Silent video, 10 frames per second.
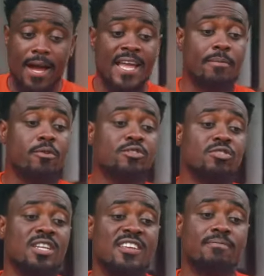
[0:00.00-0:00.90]
I am going
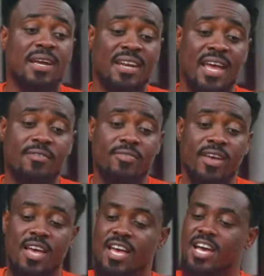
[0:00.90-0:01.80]
to live my life
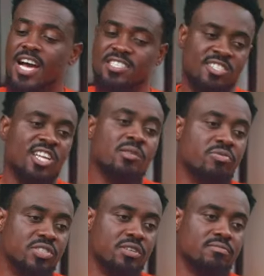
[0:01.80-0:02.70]
as a
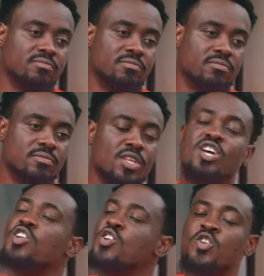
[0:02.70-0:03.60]
celebrity.
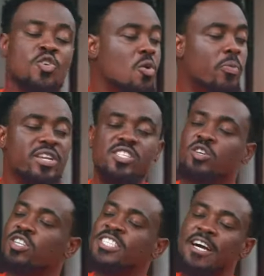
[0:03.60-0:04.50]
Nobody is
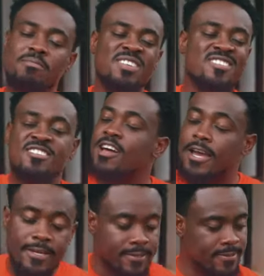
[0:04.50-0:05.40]
going to tell me
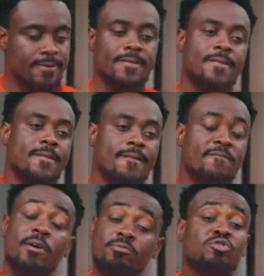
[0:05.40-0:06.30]
nothing.
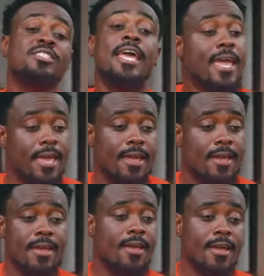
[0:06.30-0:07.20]
From today,
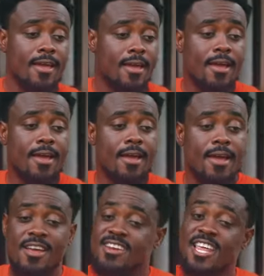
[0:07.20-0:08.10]

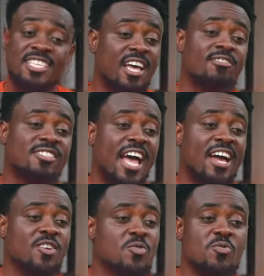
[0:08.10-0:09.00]
that's how
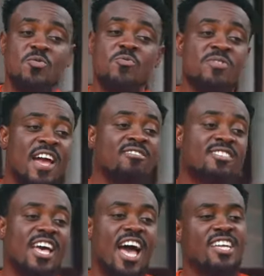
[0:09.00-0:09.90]
star do. We
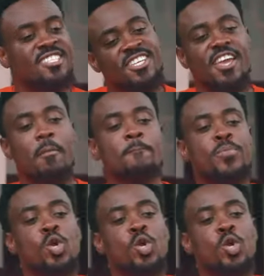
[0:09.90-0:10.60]
outside. Cheek.